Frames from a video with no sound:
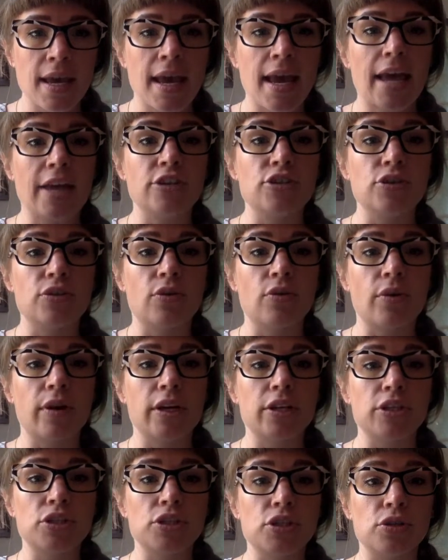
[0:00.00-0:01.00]
and you're
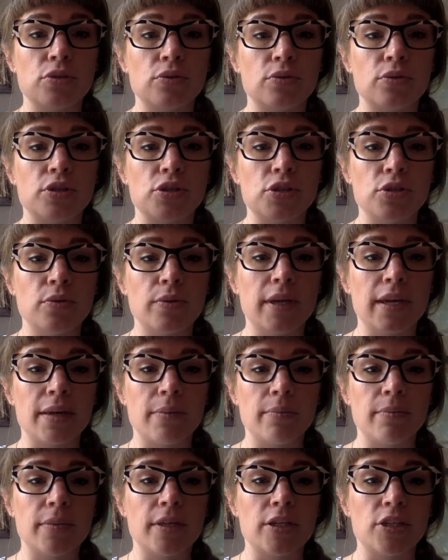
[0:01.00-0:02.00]
going to do
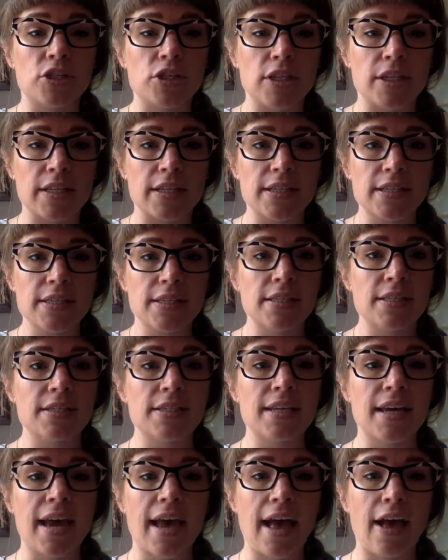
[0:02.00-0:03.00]
images
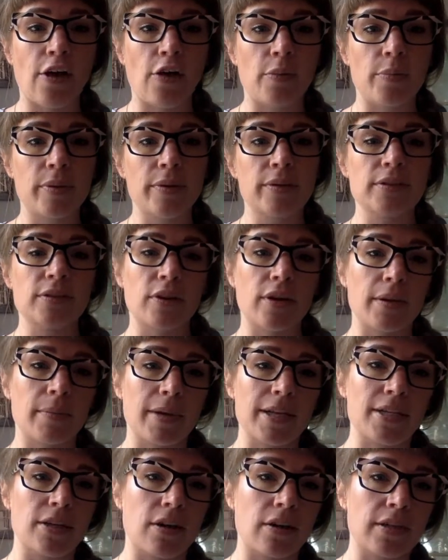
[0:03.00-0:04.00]
to help. Sorry,
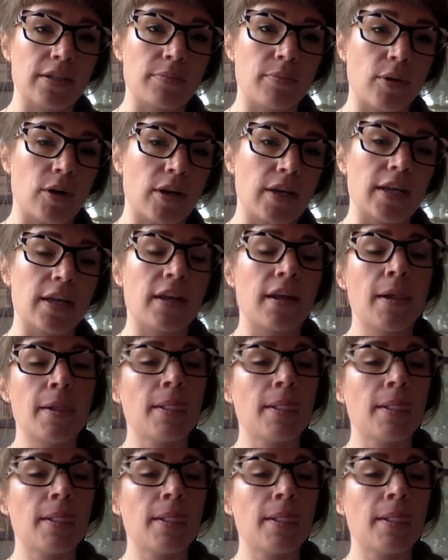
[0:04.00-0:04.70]
my dog is barking.